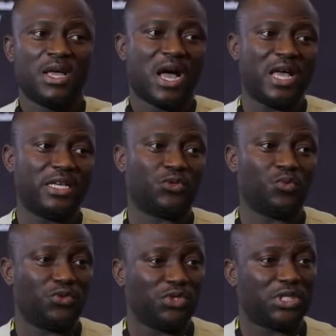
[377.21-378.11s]
I just
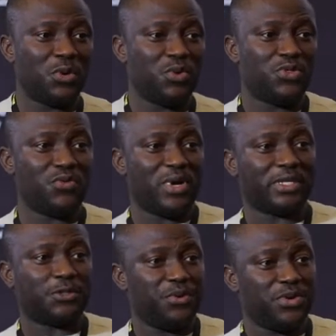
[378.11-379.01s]
want to share with you an
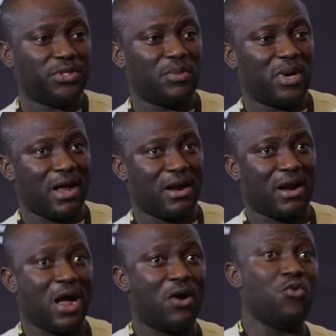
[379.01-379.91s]
experience about
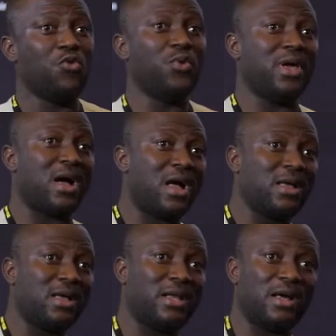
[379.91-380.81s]
Accra, who we
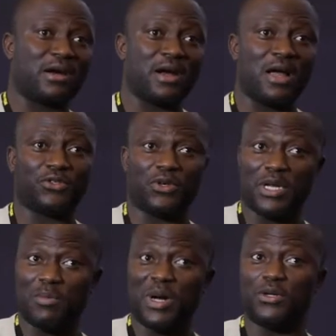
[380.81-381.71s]
are, and Accra
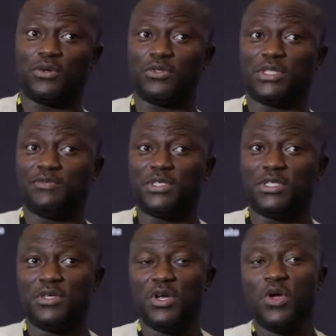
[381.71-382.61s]
talking about
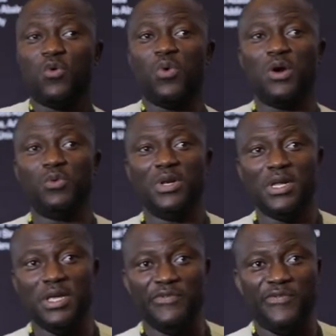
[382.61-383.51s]
inclusivity, where we
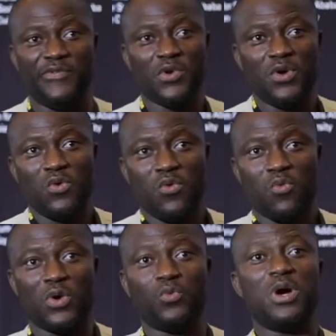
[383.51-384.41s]
live,
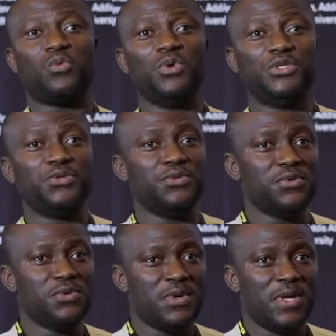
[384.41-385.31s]
what work we
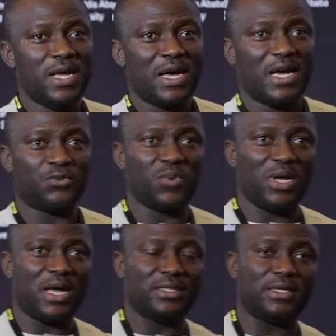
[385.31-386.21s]
do, as
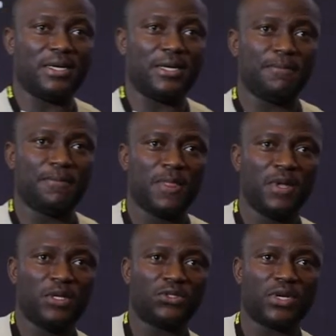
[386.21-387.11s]
well as um,
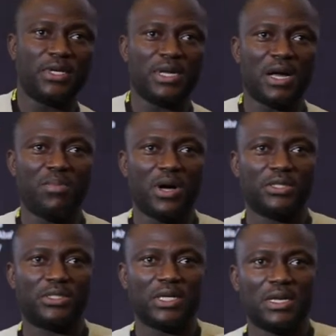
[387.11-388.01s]
talking
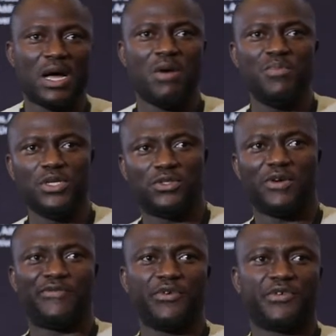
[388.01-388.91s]
about uh, our means
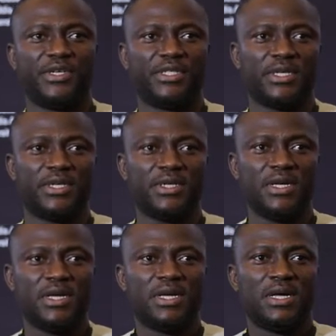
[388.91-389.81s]
of recreation,
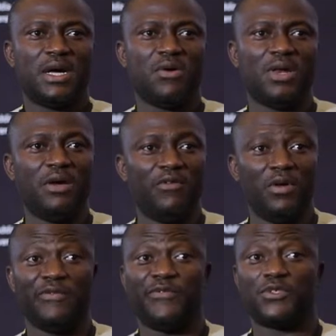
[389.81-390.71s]
our
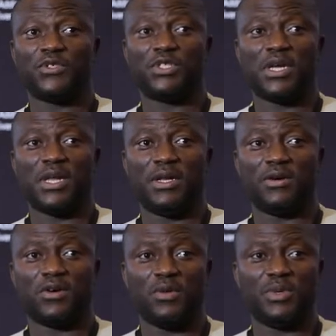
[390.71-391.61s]
level of social and
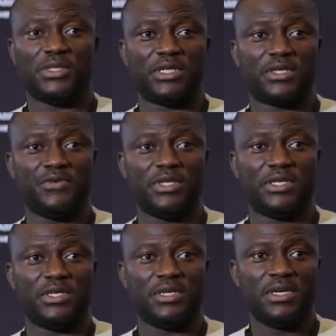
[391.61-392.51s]
economic
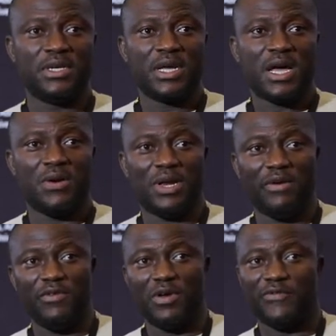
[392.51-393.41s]
security, our
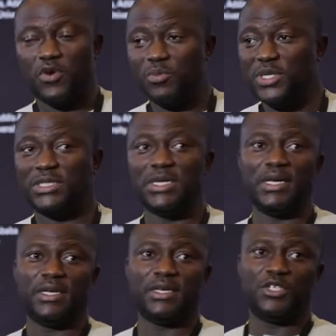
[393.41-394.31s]
level of community
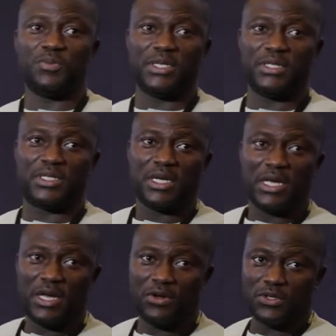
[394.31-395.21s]
engagement,
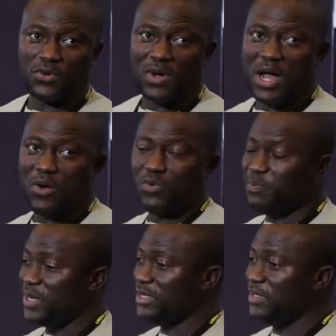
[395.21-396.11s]
and also how we
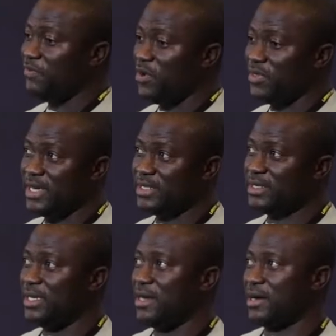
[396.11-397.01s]
perceive
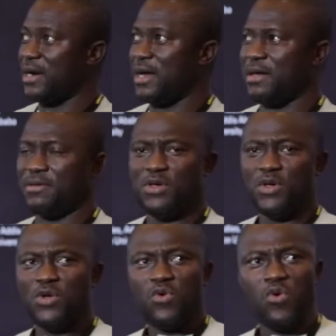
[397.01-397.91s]
others in Accra.
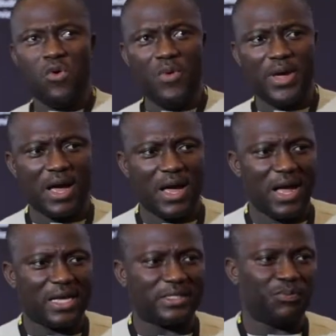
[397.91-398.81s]
Who we
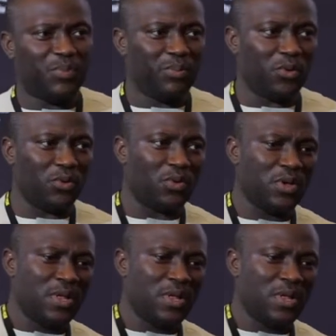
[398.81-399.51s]
are as people.